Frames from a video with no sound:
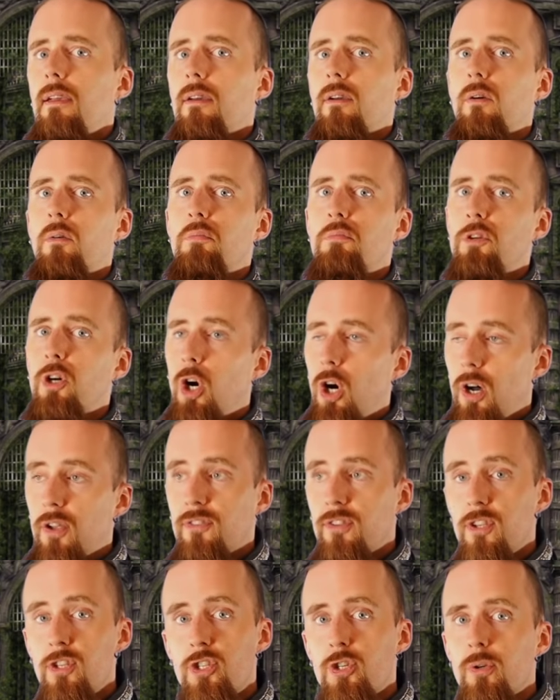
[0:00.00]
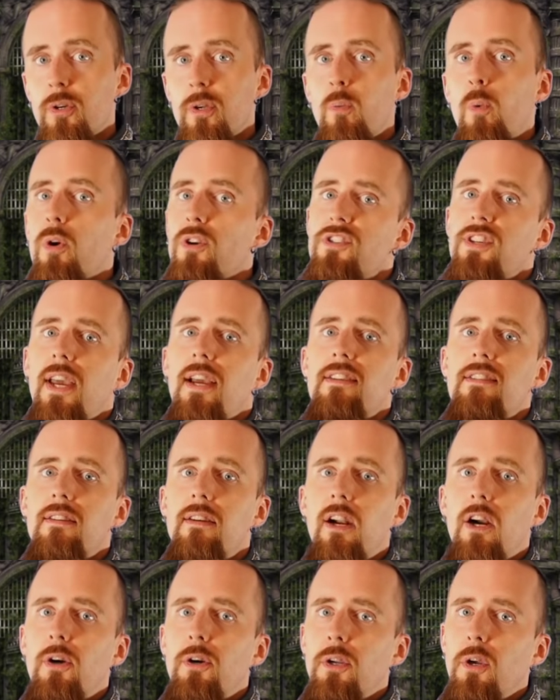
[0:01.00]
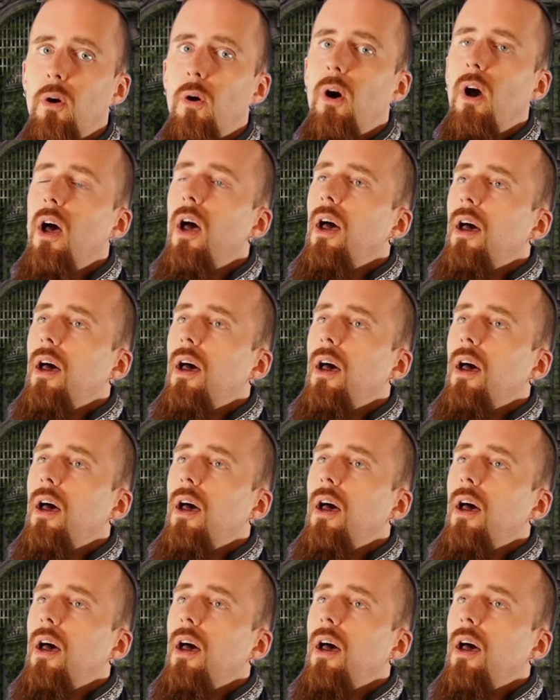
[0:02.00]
you know, cause injury, worst case scenario,